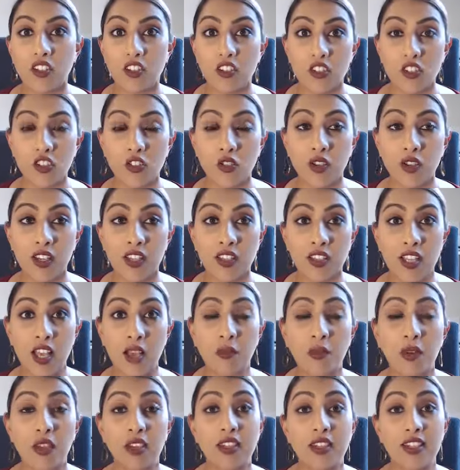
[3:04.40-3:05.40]
do is I'm
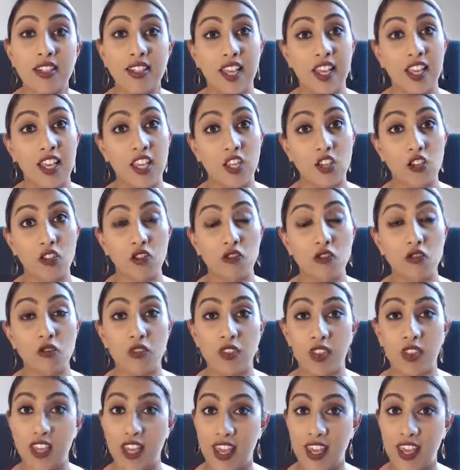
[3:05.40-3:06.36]
going to take you through the